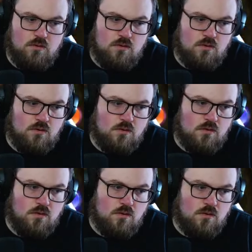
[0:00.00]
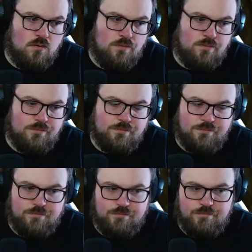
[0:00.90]

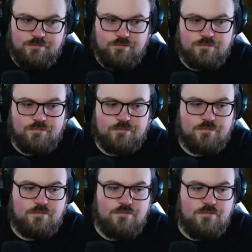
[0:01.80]
No one is speaking in this clip.